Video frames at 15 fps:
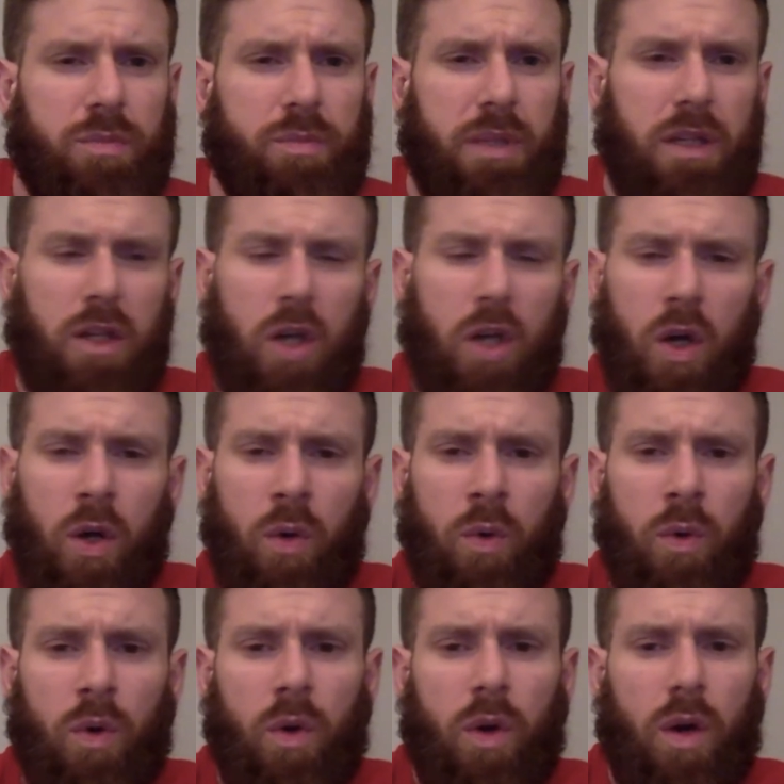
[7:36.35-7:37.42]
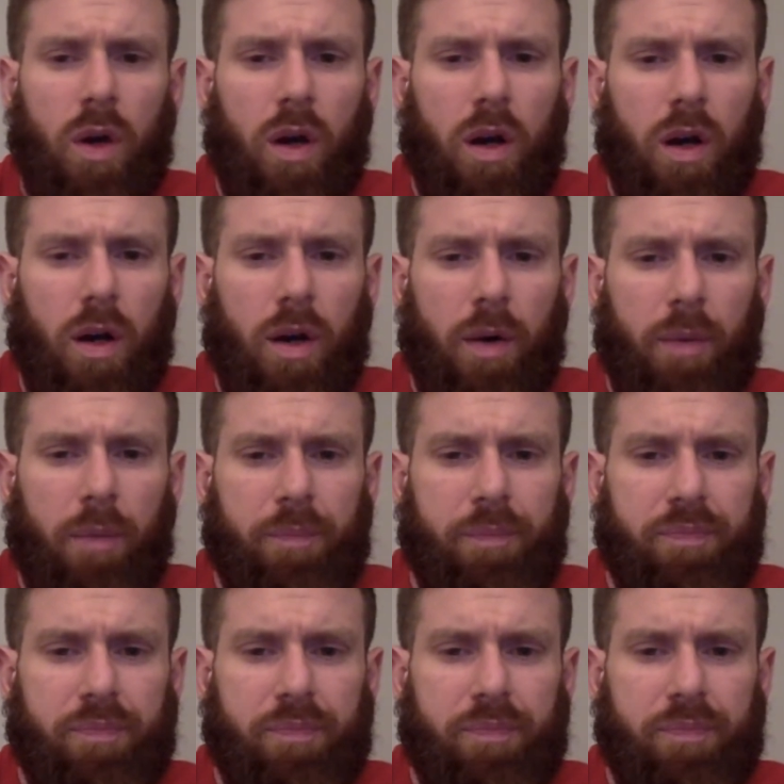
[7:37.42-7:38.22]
below. Um,